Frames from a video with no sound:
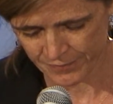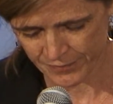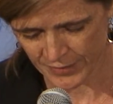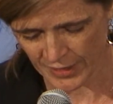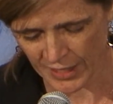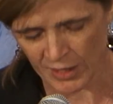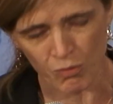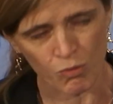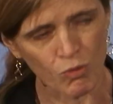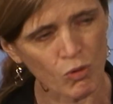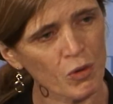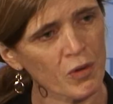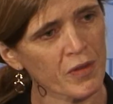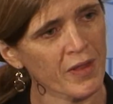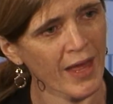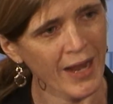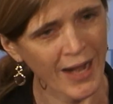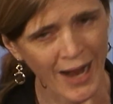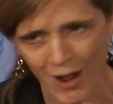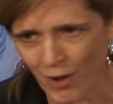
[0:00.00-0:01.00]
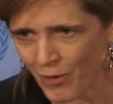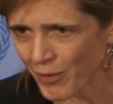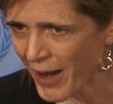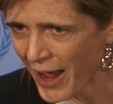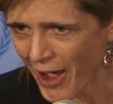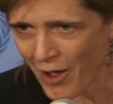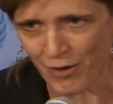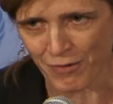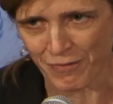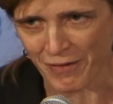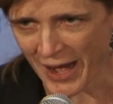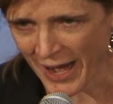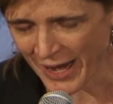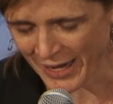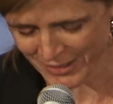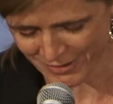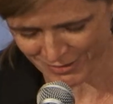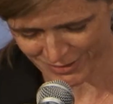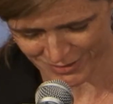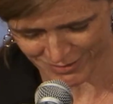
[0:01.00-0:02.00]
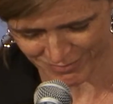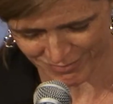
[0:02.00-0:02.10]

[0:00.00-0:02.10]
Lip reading: He ruled that out of hand.